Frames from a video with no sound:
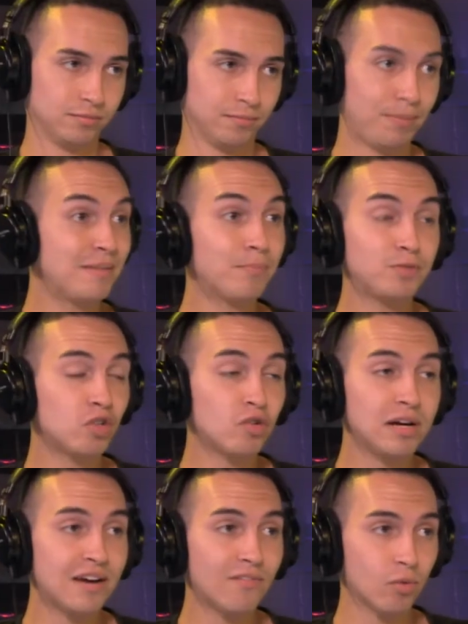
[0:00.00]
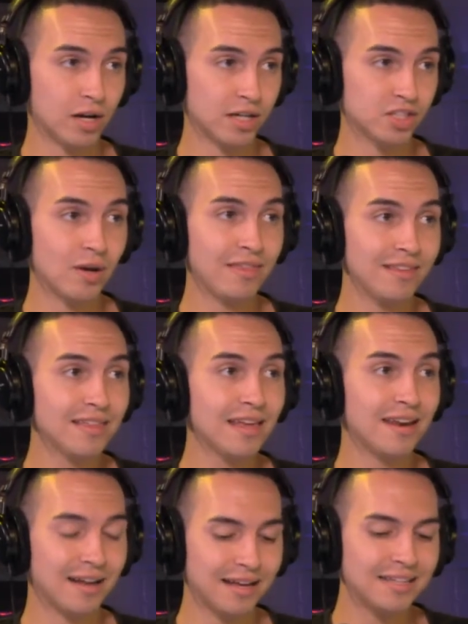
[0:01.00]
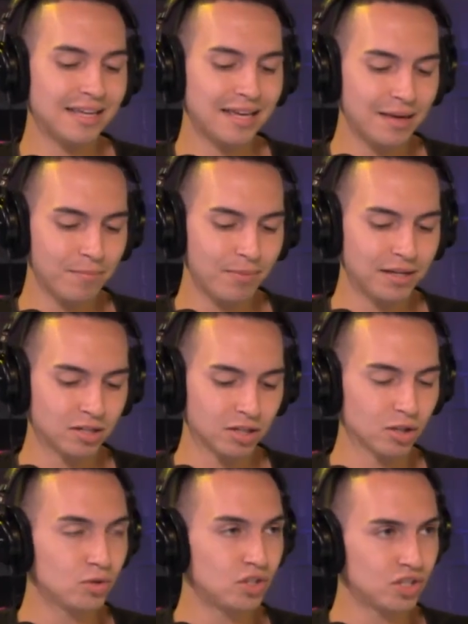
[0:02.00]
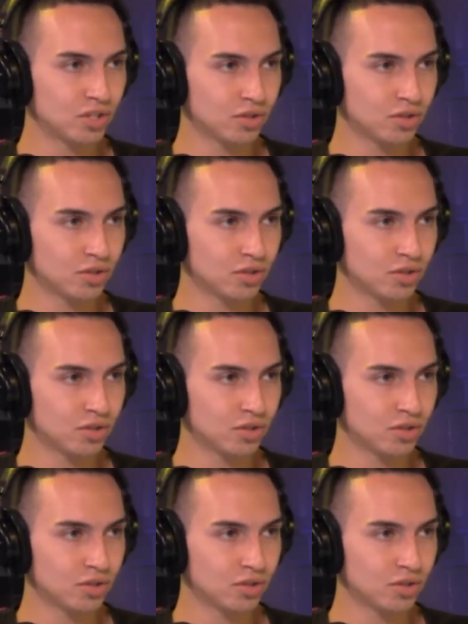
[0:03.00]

but Troy never was. So I think that him being I don't delusional. Think it